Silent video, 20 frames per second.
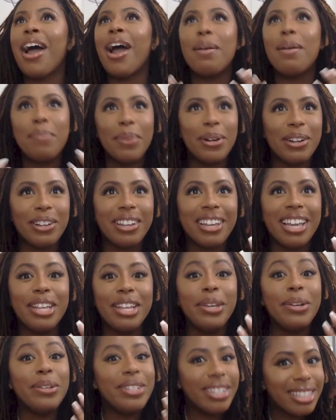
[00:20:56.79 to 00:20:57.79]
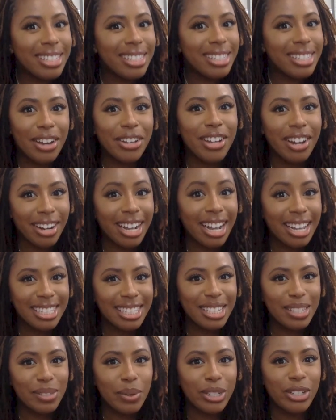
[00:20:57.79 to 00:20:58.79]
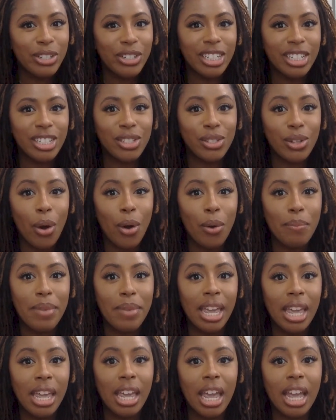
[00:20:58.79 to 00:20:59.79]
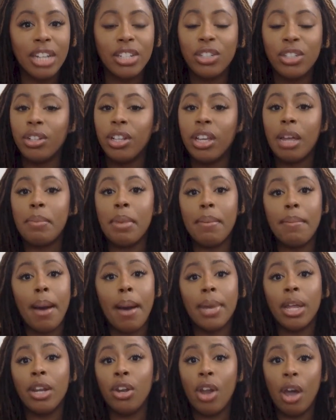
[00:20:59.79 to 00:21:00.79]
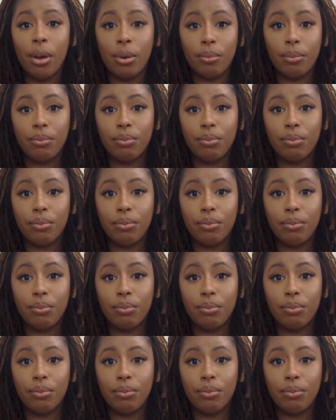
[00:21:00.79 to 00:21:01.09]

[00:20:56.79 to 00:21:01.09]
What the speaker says: Harper, can you just tell your cousins what you just told me? And she'll look at me, Mama, no.